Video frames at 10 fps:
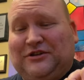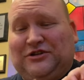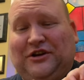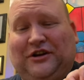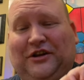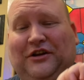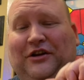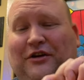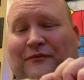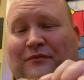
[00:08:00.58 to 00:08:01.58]
of chicken
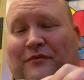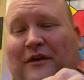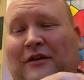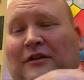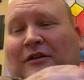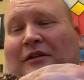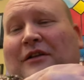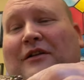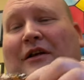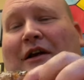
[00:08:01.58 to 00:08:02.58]
here.
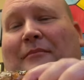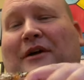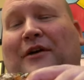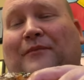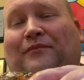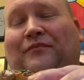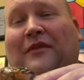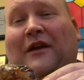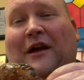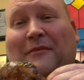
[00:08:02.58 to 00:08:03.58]
I bet
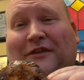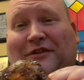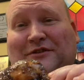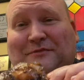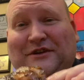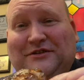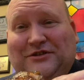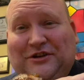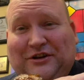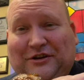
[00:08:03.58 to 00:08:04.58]
this piece of
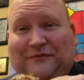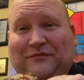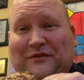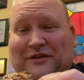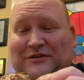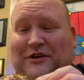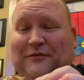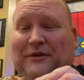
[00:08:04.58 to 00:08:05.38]
chicken is gonna